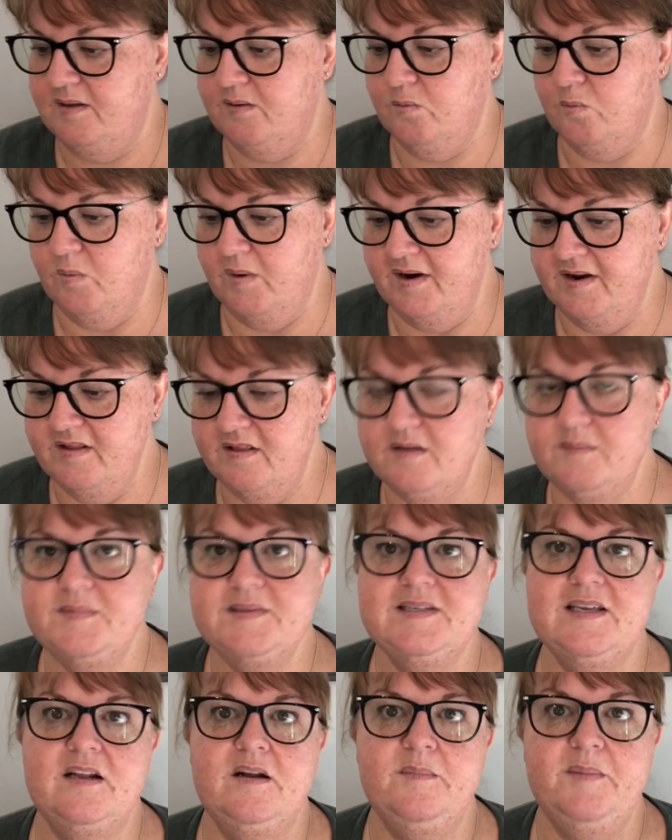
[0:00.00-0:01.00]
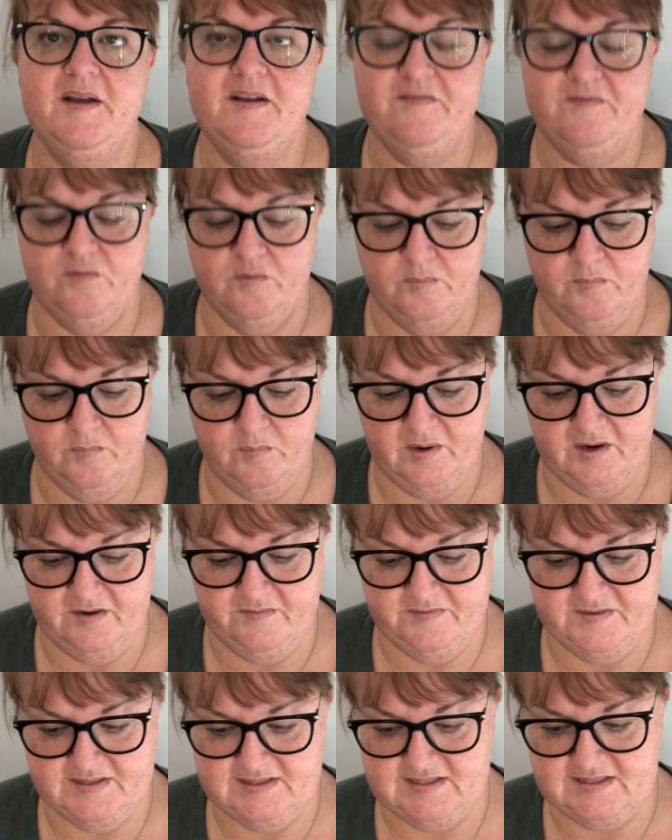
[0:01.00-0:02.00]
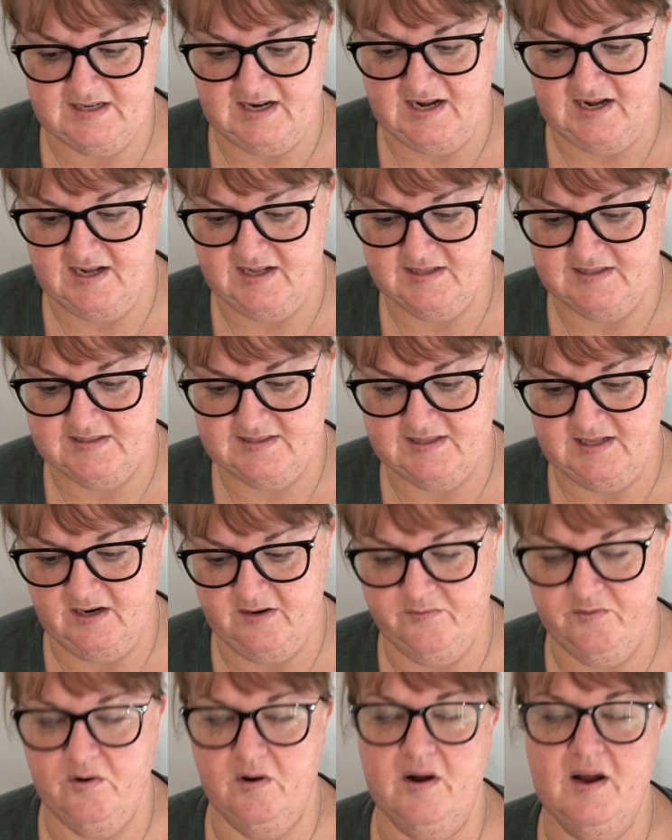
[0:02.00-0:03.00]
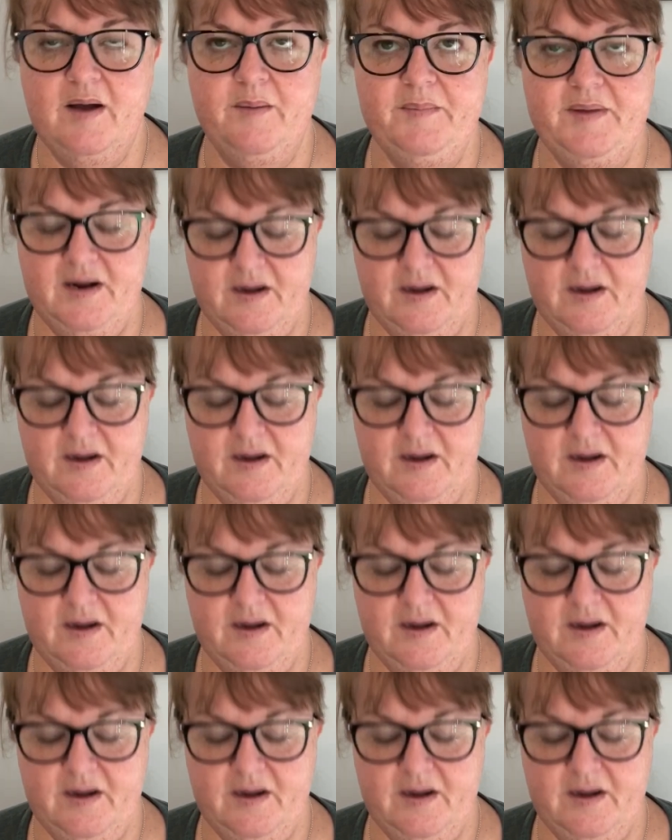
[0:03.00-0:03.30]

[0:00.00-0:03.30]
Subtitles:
one of them's going to be from one of the starts that I've got coming